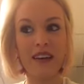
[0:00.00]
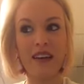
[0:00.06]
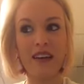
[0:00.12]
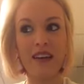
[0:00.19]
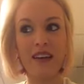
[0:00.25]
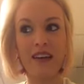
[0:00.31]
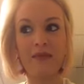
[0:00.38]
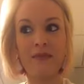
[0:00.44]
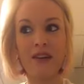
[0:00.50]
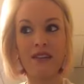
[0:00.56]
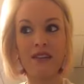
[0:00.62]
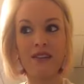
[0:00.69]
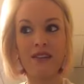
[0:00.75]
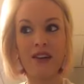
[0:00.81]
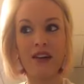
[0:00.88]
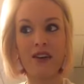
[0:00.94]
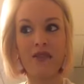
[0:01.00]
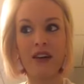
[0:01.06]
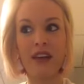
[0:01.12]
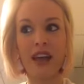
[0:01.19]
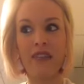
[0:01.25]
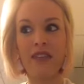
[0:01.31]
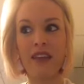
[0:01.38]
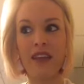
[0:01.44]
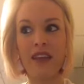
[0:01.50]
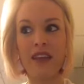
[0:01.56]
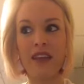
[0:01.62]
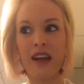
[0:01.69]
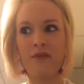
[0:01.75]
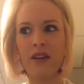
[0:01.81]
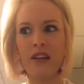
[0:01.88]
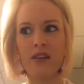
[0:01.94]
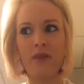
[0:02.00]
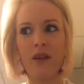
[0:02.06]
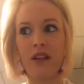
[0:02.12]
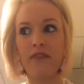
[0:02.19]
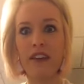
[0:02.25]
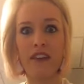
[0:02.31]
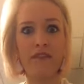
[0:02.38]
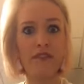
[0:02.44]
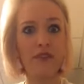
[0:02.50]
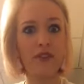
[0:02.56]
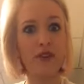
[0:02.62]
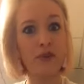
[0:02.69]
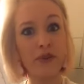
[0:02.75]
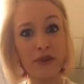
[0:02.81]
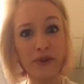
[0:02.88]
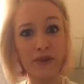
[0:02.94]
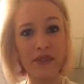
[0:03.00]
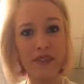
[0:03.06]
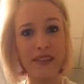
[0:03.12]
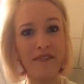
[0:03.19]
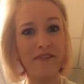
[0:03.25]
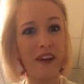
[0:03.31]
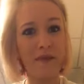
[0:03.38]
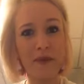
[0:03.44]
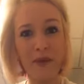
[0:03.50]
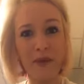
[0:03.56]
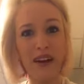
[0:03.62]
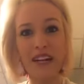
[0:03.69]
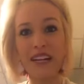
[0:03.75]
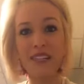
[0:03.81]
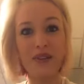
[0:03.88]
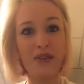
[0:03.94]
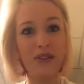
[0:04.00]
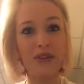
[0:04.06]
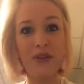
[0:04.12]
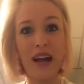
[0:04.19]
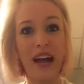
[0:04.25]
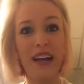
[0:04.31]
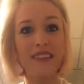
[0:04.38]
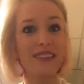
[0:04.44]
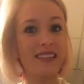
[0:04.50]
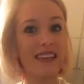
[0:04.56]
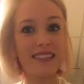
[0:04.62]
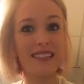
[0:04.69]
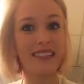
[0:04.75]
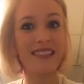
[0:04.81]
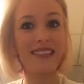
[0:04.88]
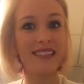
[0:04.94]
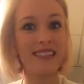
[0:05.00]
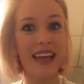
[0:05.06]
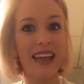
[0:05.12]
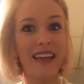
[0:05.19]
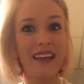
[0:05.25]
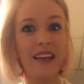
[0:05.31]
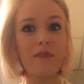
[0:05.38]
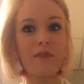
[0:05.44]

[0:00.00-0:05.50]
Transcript: And then I'm already qualified for the cruise in February. So you guys, it's insane.